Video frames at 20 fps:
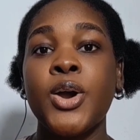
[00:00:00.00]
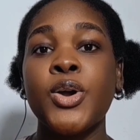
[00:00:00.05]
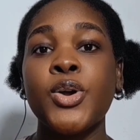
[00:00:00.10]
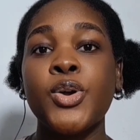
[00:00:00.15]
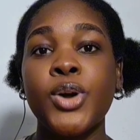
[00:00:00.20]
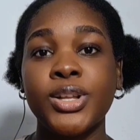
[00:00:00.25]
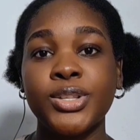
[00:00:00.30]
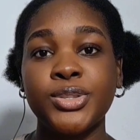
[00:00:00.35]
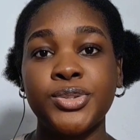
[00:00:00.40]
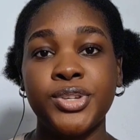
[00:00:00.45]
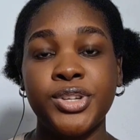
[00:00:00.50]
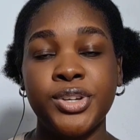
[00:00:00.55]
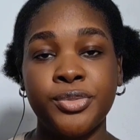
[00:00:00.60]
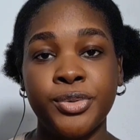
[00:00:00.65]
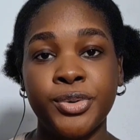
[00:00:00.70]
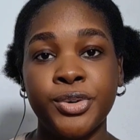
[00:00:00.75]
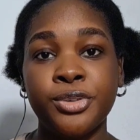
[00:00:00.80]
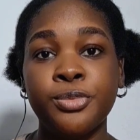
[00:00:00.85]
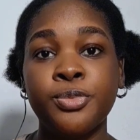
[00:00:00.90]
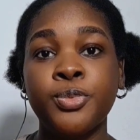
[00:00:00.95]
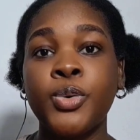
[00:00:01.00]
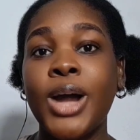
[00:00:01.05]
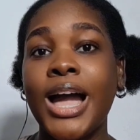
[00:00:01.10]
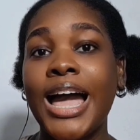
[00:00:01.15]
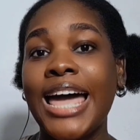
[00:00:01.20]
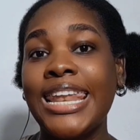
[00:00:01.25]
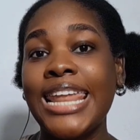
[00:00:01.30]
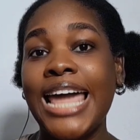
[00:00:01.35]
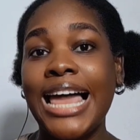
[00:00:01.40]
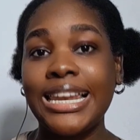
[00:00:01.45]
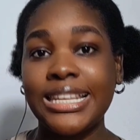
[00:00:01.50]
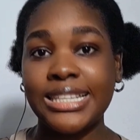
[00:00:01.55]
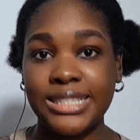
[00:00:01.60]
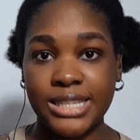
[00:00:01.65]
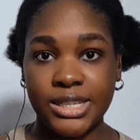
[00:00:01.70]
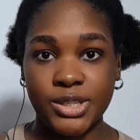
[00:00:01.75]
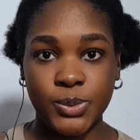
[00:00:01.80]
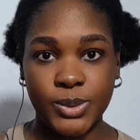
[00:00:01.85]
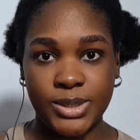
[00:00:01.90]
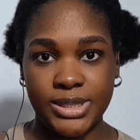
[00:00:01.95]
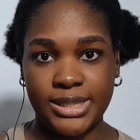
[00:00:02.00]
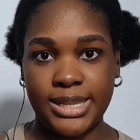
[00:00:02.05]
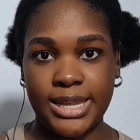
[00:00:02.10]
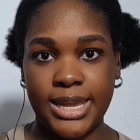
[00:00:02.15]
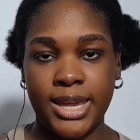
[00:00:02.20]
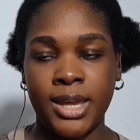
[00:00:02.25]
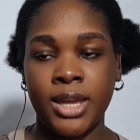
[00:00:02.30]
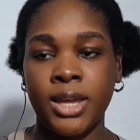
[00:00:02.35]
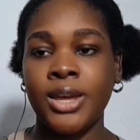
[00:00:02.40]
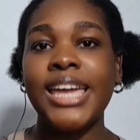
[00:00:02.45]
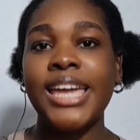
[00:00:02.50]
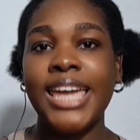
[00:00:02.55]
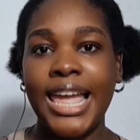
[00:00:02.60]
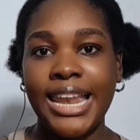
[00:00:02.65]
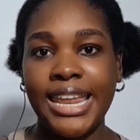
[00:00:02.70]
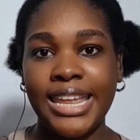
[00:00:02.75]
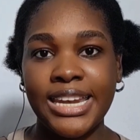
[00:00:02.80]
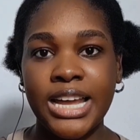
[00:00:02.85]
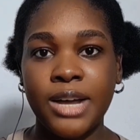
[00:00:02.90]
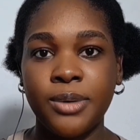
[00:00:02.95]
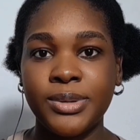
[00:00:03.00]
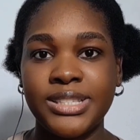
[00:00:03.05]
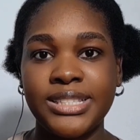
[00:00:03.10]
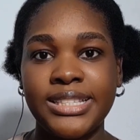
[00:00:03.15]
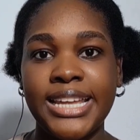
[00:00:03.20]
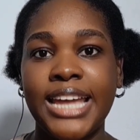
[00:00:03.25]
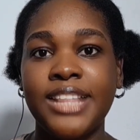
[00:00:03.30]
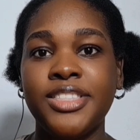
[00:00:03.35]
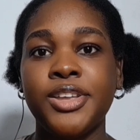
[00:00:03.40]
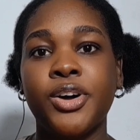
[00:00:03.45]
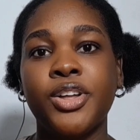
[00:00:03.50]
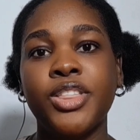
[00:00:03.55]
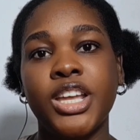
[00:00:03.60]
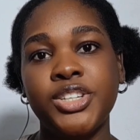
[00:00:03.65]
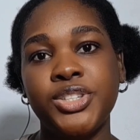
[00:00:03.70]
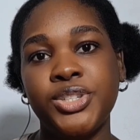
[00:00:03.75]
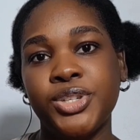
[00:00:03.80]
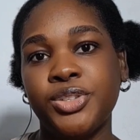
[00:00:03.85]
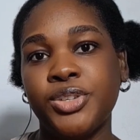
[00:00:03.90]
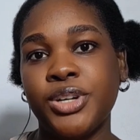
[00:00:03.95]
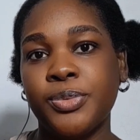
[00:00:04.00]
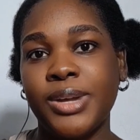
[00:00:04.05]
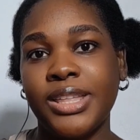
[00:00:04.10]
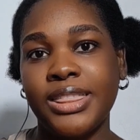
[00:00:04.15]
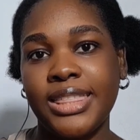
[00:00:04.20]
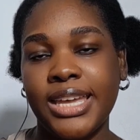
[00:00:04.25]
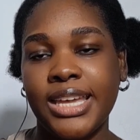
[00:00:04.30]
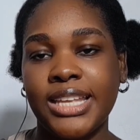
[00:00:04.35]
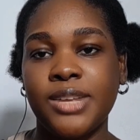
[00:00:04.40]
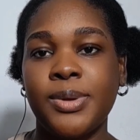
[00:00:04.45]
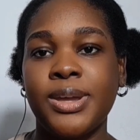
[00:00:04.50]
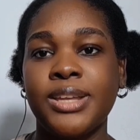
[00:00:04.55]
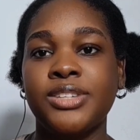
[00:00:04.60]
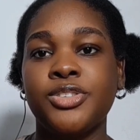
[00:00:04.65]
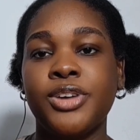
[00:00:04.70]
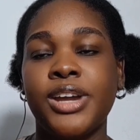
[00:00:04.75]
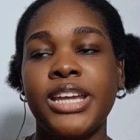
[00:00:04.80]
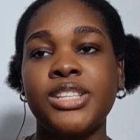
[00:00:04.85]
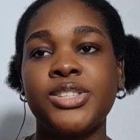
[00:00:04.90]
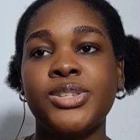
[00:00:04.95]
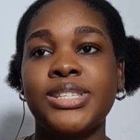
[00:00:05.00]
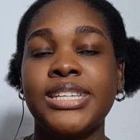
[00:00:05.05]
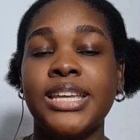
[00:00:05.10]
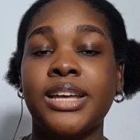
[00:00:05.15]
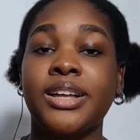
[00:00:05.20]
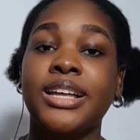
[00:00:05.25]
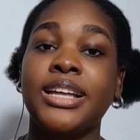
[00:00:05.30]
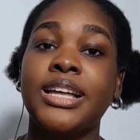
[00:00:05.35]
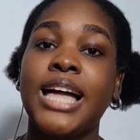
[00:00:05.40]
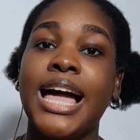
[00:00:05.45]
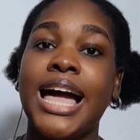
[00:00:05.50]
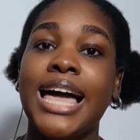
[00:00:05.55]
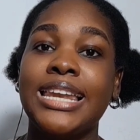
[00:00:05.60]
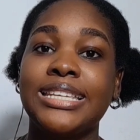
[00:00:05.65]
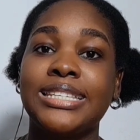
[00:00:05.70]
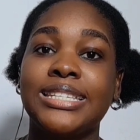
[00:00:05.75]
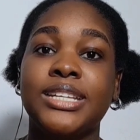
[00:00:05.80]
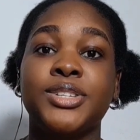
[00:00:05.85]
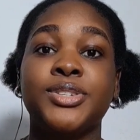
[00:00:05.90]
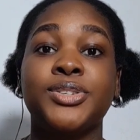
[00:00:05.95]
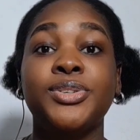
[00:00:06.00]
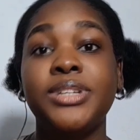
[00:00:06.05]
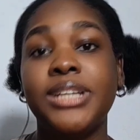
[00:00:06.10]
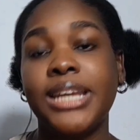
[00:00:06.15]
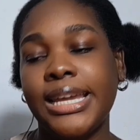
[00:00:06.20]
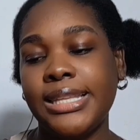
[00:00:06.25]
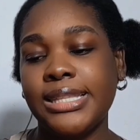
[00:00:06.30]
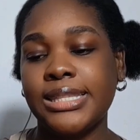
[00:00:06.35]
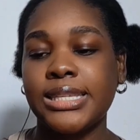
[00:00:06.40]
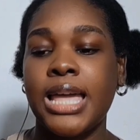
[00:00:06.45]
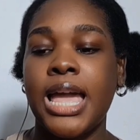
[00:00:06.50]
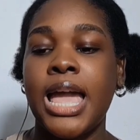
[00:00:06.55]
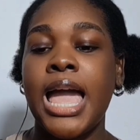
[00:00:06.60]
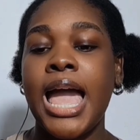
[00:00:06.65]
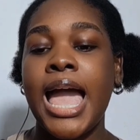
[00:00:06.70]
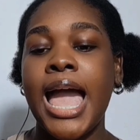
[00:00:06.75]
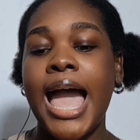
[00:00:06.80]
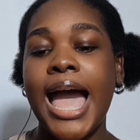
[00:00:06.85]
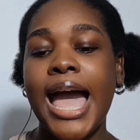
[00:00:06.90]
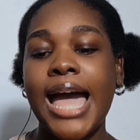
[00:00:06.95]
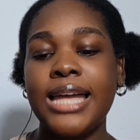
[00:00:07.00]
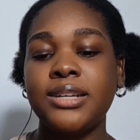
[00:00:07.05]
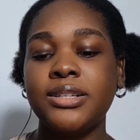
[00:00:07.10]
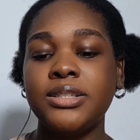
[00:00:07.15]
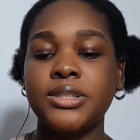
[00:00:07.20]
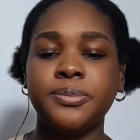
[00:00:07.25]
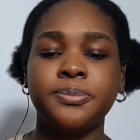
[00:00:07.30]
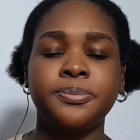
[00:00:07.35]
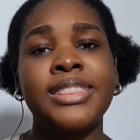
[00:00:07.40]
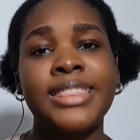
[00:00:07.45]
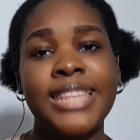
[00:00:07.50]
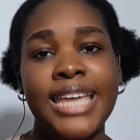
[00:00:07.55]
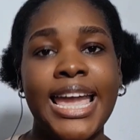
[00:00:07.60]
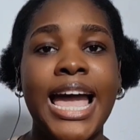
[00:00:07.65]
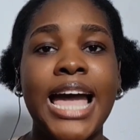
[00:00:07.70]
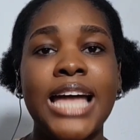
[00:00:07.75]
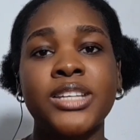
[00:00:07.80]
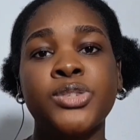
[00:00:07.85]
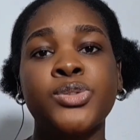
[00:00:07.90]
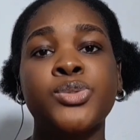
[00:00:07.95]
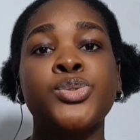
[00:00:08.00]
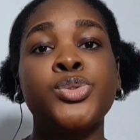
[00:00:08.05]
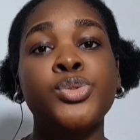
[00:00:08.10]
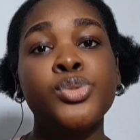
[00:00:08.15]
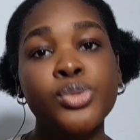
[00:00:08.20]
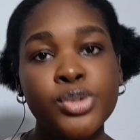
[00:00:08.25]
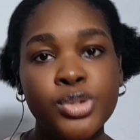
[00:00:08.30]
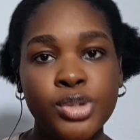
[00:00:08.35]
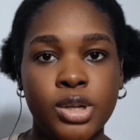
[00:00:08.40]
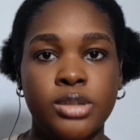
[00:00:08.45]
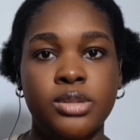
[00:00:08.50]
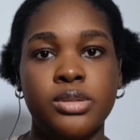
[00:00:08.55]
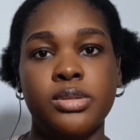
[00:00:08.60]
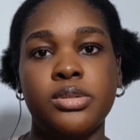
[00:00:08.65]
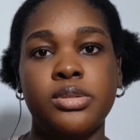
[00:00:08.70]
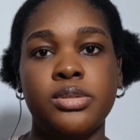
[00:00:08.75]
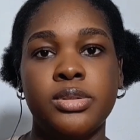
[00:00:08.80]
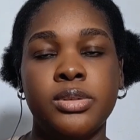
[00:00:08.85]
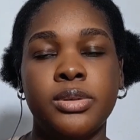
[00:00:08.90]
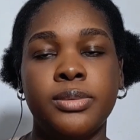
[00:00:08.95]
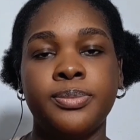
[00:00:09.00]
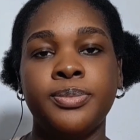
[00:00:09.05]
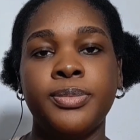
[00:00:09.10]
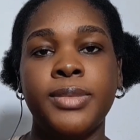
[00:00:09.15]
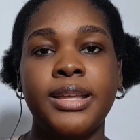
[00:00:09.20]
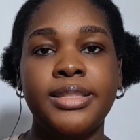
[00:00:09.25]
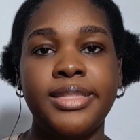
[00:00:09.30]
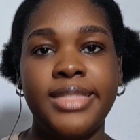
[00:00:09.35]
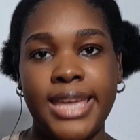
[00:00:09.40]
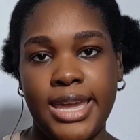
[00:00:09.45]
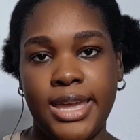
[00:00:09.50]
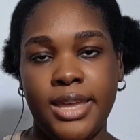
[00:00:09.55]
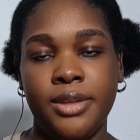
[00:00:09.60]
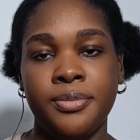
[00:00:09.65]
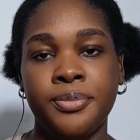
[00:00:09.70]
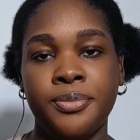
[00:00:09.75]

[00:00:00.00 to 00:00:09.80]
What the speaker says: got to the room and Alicent was there. Helena was there and the other children were there. They were trying to tell Alicent good night. And they had 2 sons there.